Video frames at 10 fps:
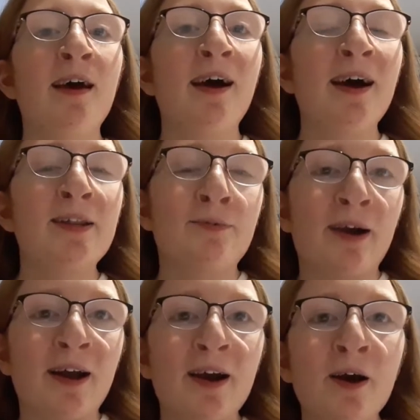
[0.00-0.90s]

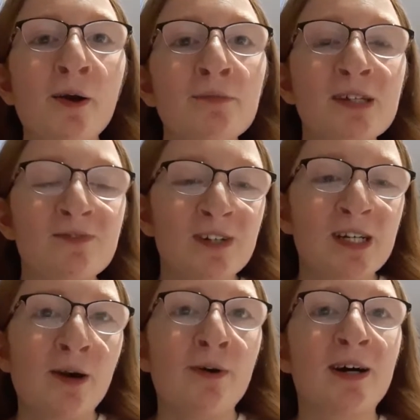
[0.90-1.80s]
Anyway, I hope this
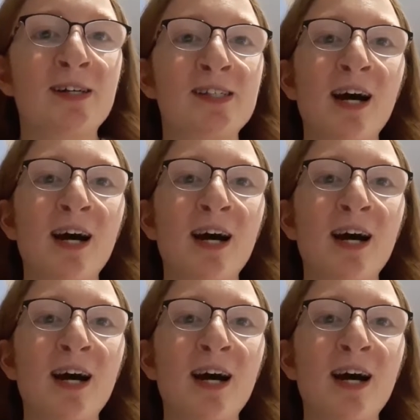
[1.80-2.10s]
video has